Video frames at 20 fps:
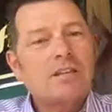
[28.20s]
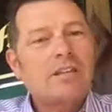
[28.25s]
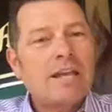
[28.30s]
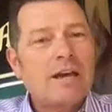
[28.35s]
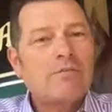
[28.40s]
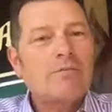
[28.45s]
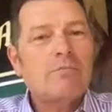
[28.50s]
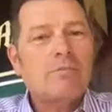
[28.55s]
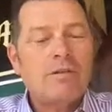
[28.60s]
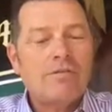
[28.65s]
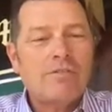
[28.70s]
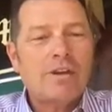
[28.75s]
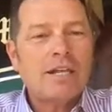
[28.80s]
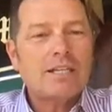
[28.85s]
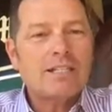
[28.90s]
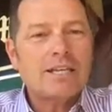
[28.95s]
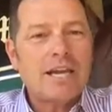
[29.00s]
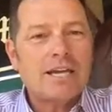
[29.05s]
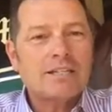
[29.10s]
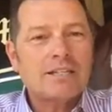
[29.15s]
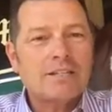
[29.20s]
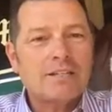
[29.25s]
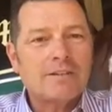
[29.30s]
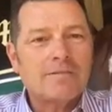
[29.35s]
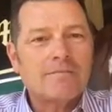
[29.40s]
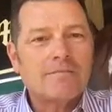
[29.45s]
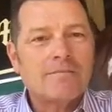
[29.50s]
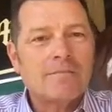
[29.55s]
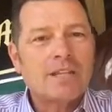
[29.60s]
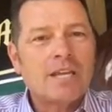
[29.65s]
that would be fantastic.
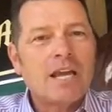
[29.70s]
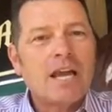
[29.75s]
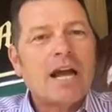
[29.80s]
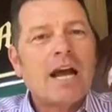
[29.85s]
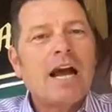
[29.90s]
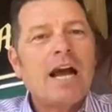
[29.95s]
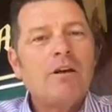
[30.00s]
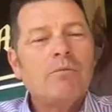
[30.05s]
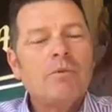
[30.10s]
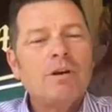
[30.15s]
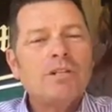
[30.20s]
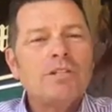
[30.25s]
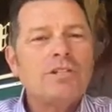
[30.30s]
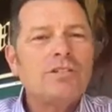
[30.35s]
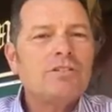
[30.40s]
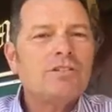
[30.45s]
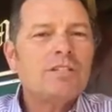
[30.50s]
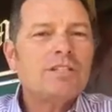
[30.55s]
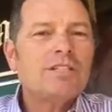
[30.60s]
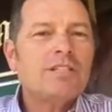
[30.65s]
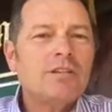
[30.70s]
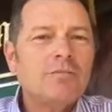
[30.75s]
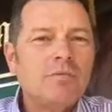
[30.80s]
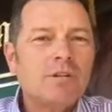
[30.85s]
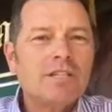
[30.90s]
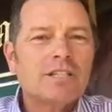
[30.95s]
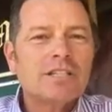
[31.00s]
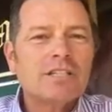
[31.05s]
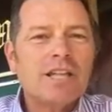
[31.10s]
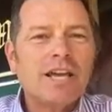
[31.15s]
I want you to see
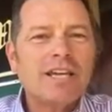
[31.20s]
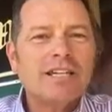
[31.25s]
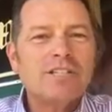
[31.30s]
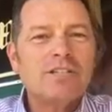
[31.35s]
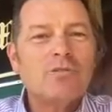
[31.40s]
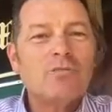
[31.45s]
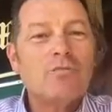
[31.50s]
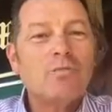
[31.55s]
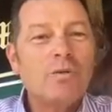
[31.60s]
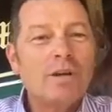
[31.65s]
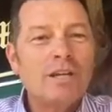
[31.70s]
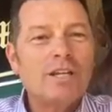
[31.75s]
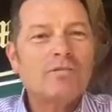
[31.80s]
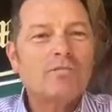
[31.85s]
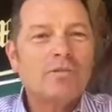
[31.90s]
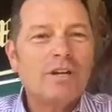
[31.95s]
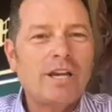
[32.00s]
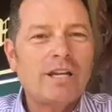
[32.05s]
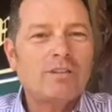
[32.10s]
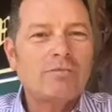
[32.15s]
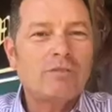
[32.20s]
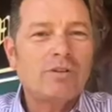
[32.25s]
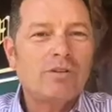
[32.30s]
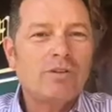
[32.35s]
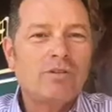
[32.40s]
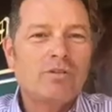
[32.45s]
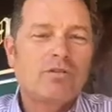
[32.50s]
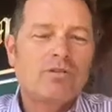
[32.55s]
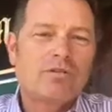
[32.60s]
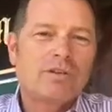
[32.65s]
what it's like to win a race with
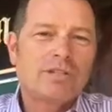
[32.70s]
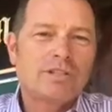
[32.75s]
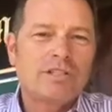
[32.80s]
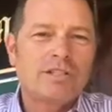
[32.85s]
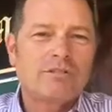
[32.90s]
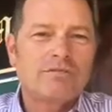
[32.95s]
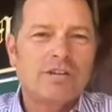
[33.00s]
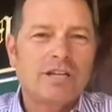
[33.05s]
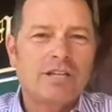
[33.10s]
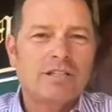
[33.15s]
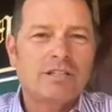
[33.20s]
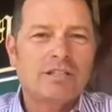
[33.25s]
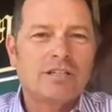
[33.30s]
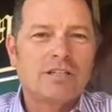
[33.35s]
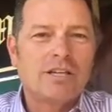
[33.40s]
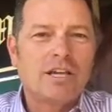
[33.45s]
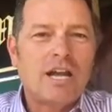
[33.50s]
your horse in the race.